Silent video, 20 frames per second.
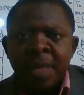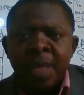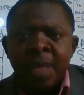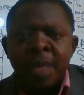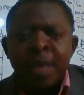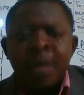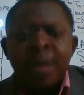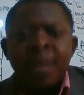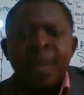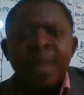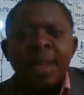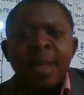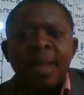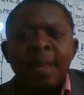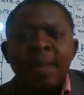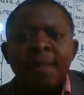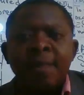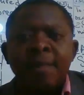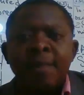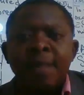You can
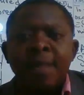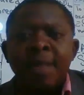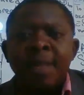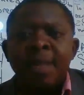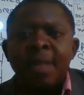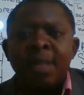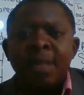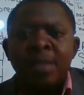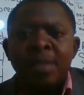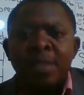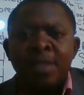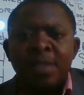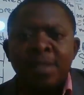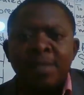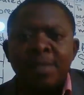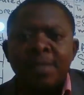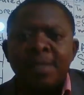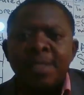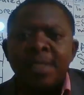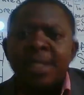have a lot of
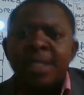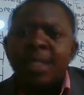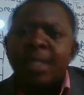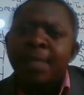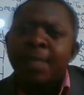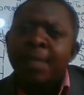intervention,